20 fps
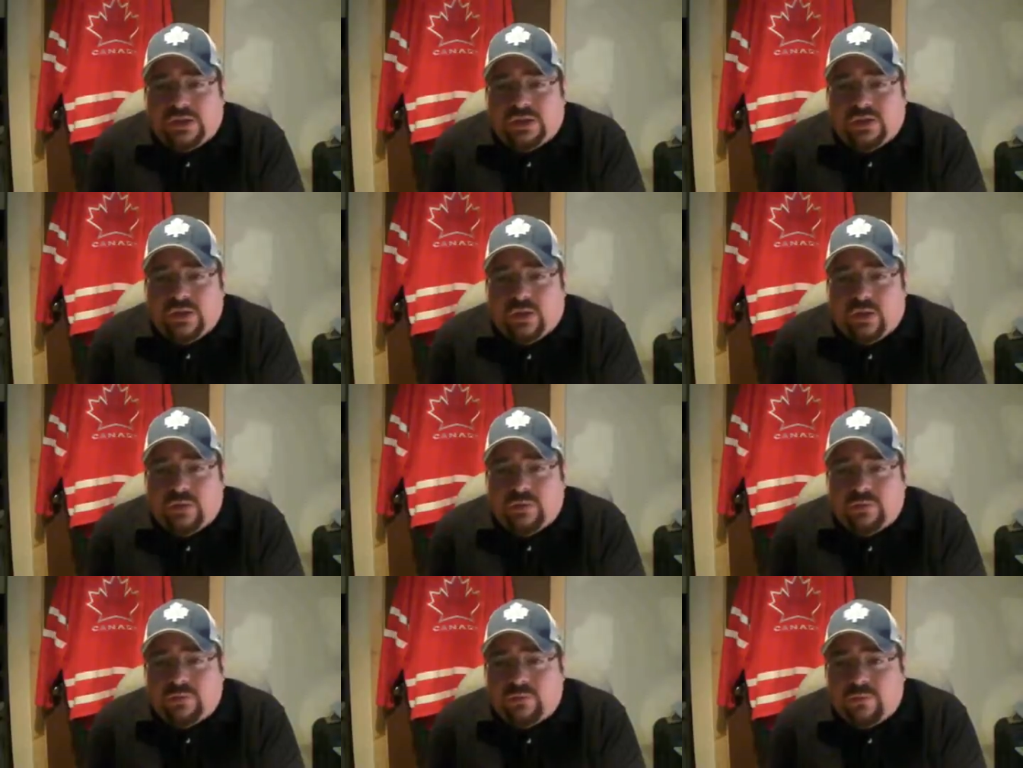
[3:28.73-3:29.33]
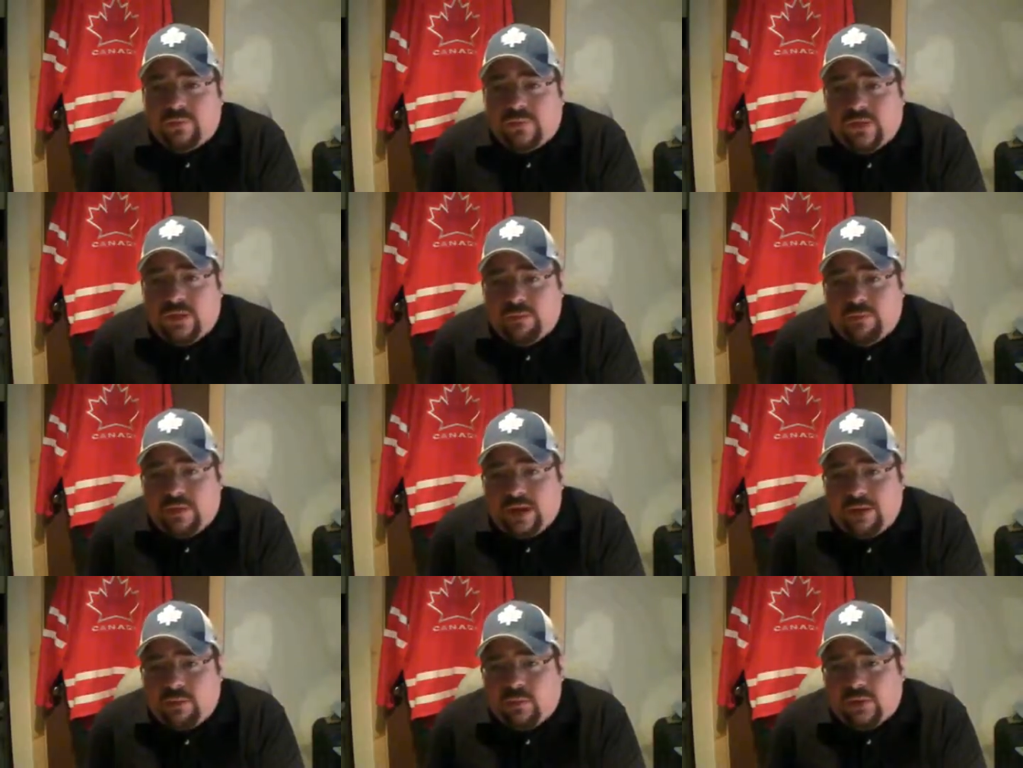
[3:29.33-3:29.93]
So
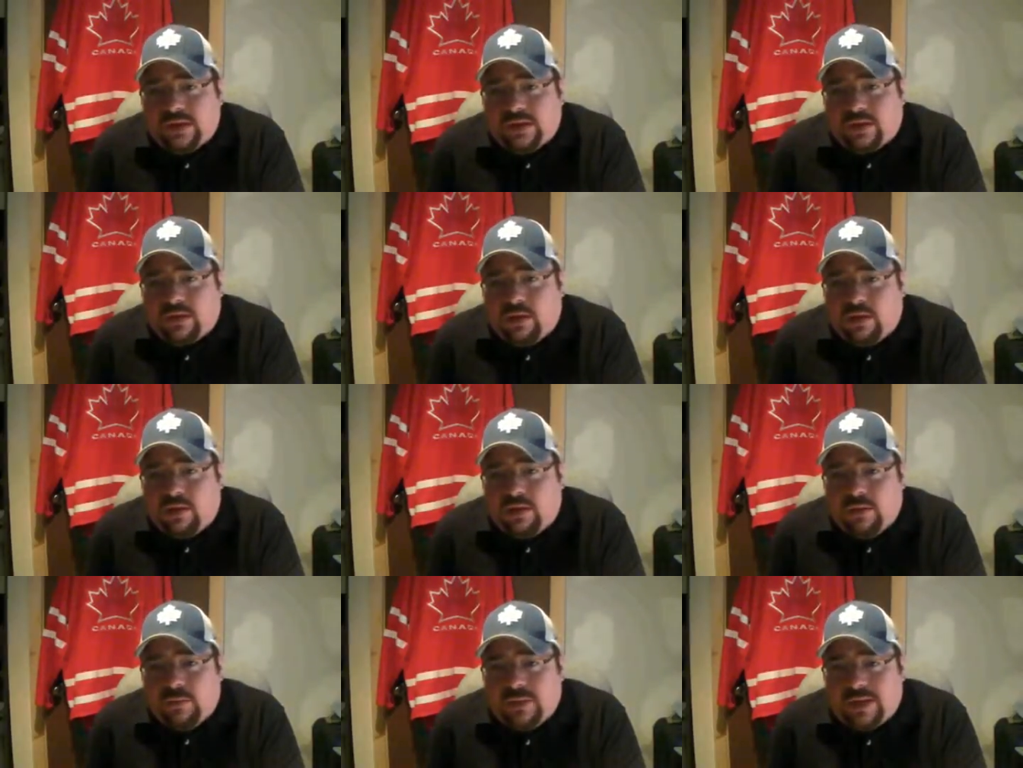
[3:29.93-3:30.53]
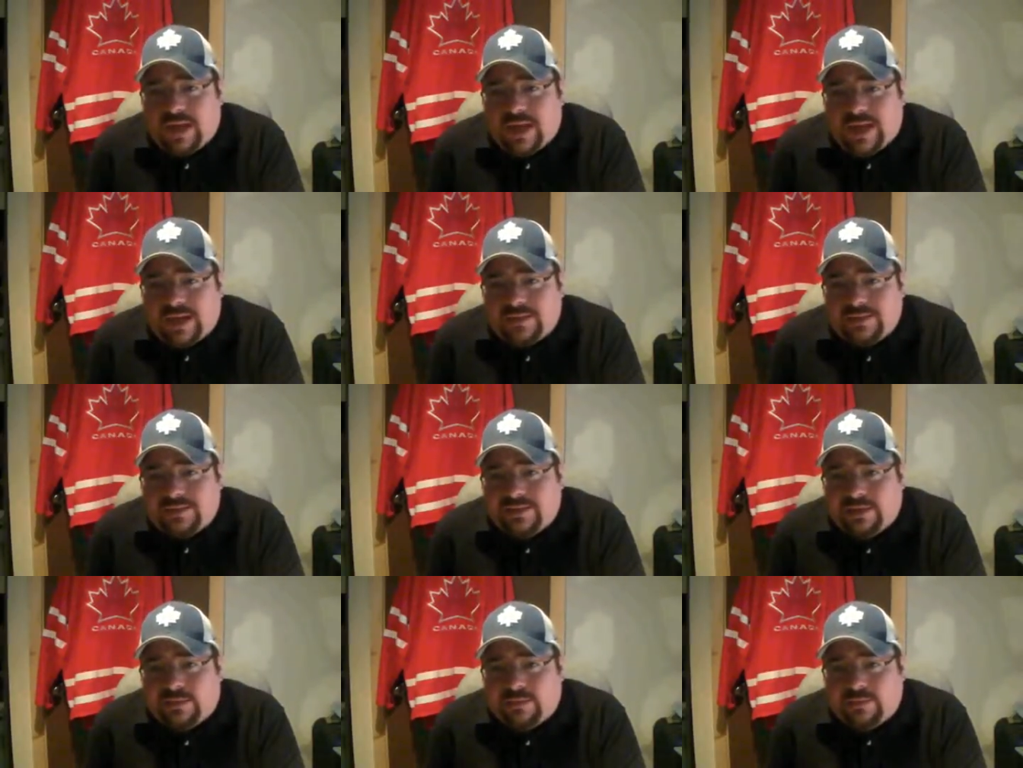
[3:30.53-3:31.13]
you might want to call them and
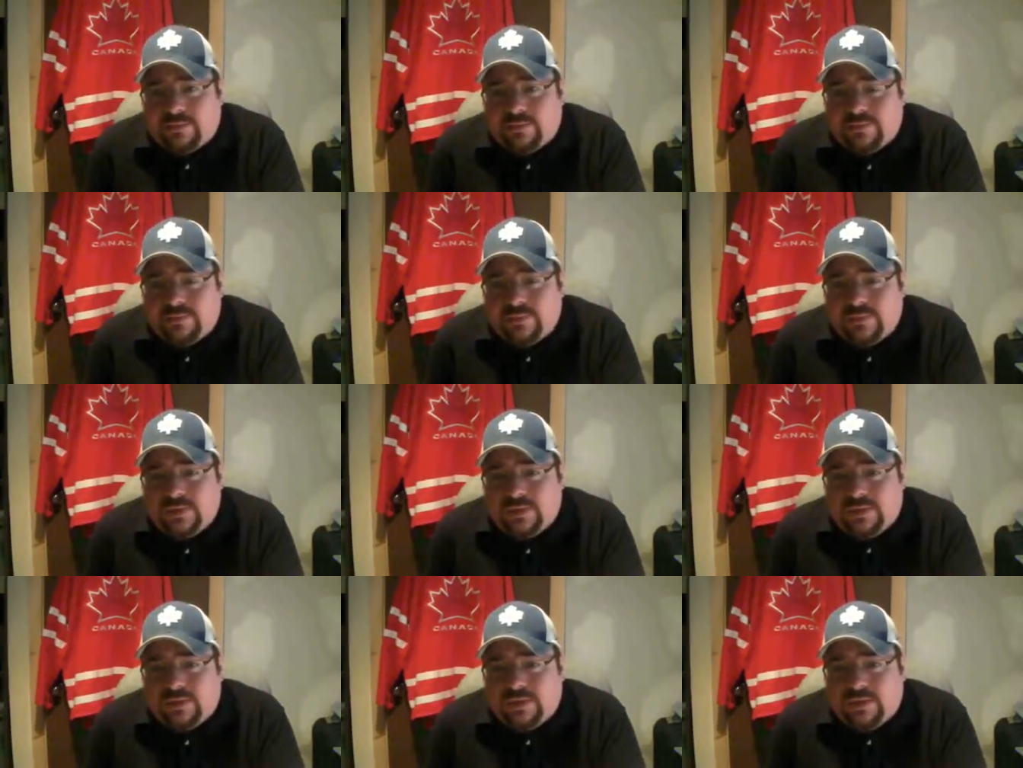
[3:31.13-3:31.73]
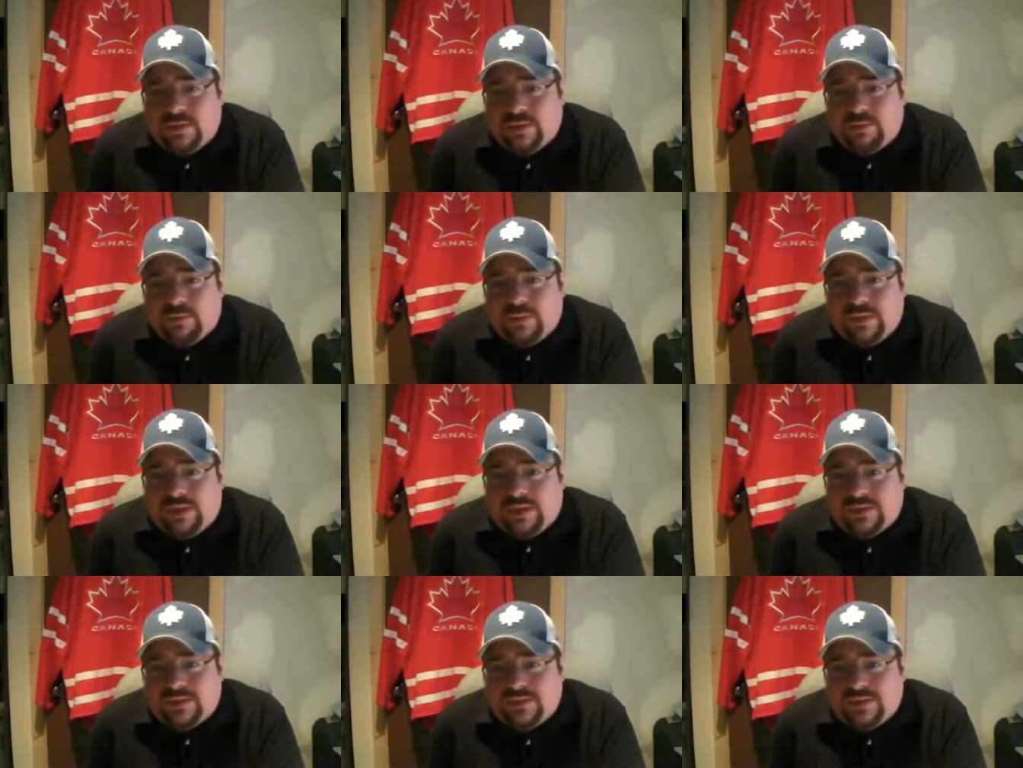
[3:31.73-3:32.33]
ask them
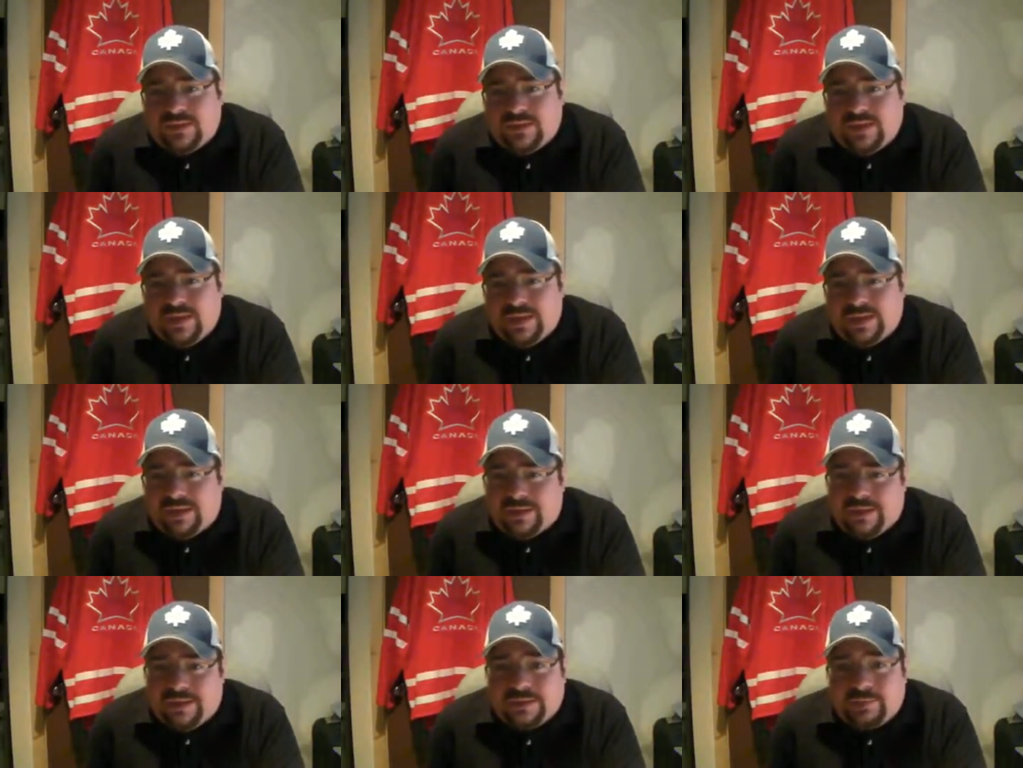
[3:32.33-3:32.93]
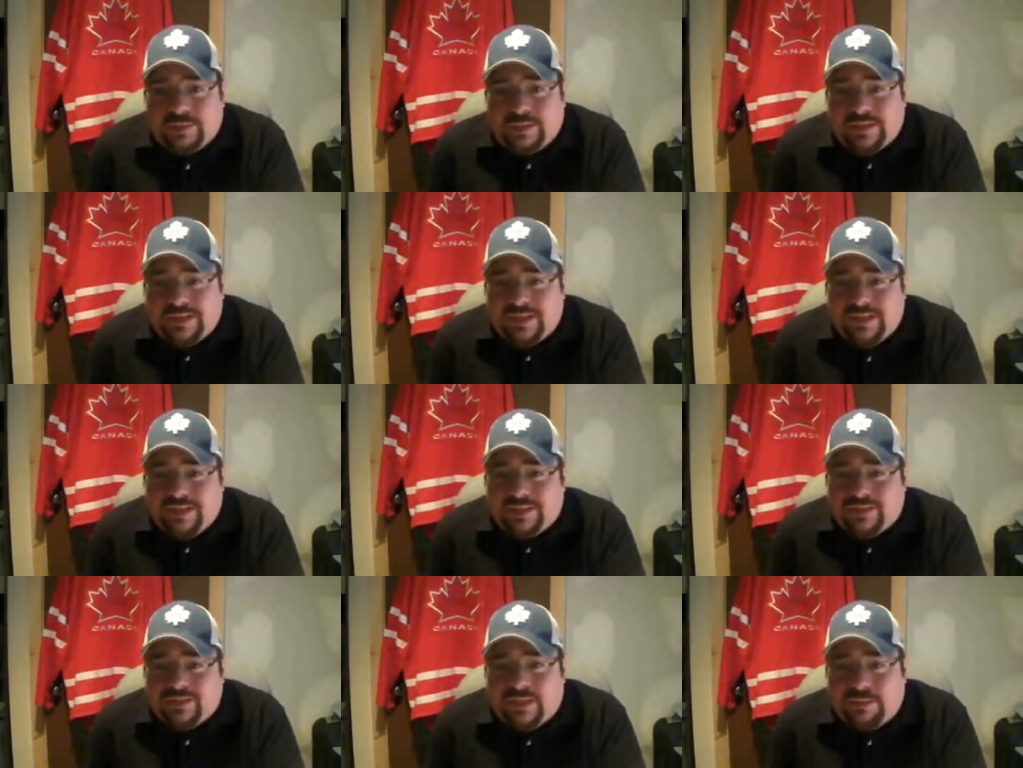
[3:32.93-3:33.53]
because this it's
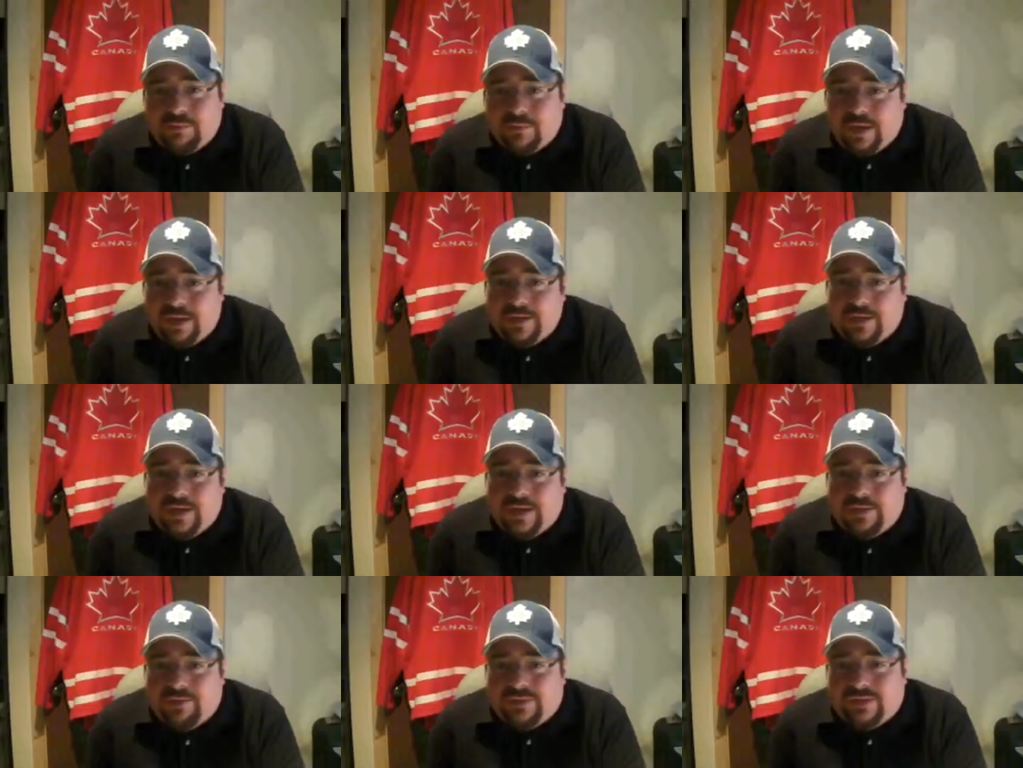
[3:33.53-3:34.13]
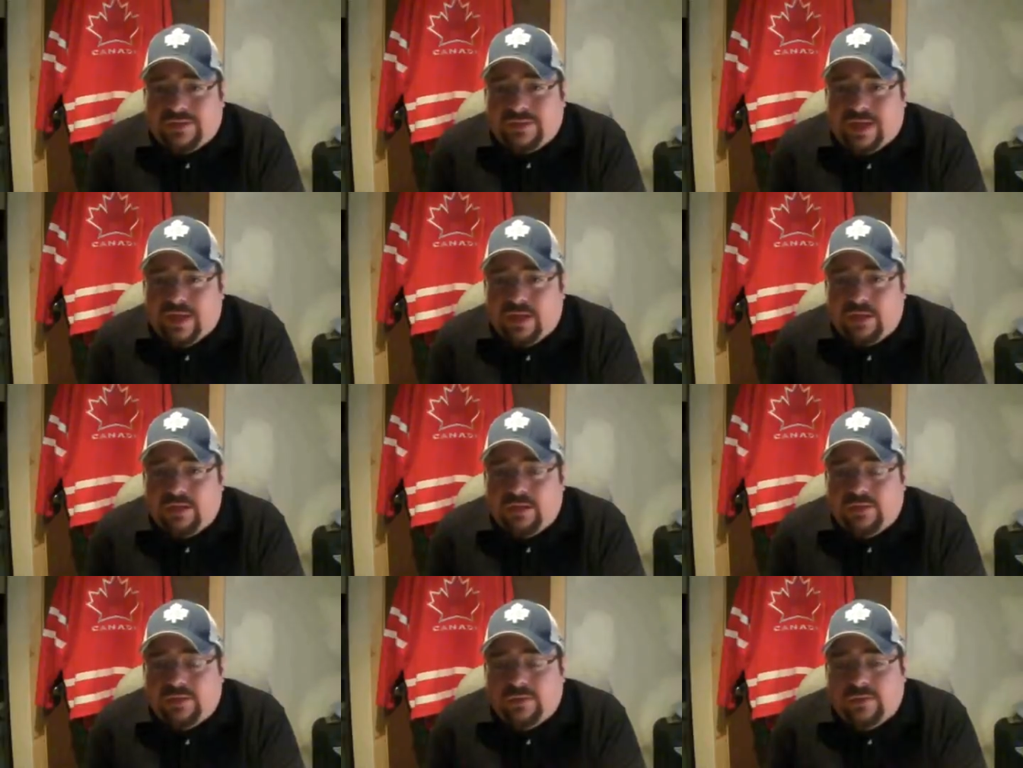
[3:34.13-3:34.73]
been leaked, so they might not even
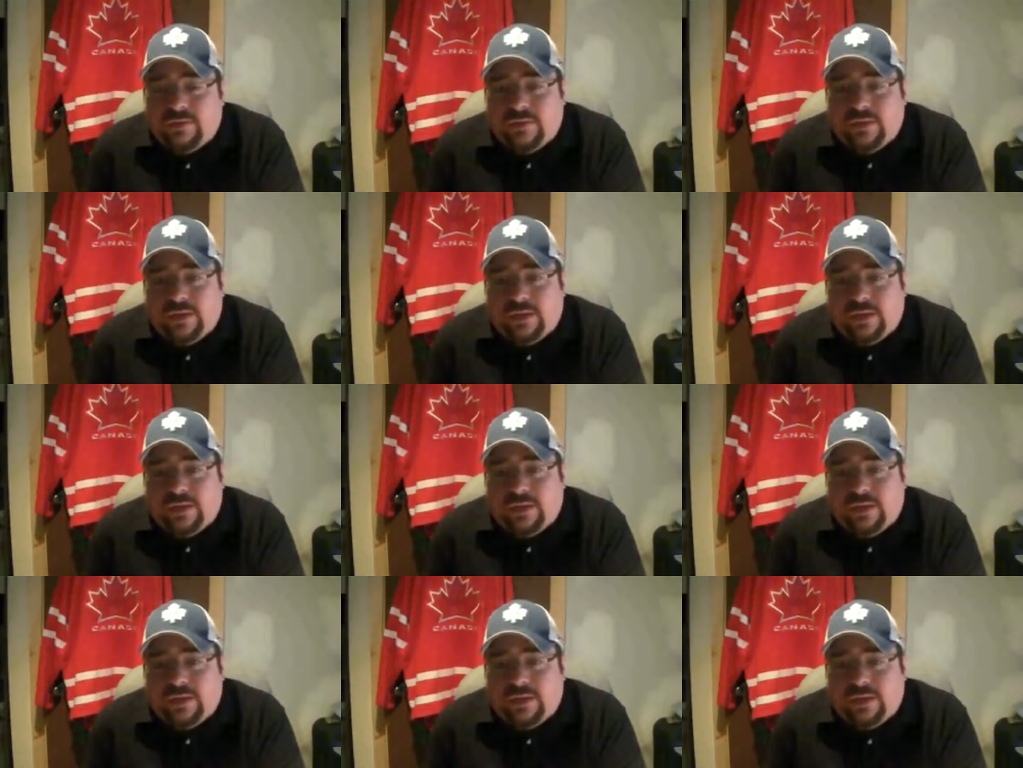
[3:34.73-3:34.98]
tell you.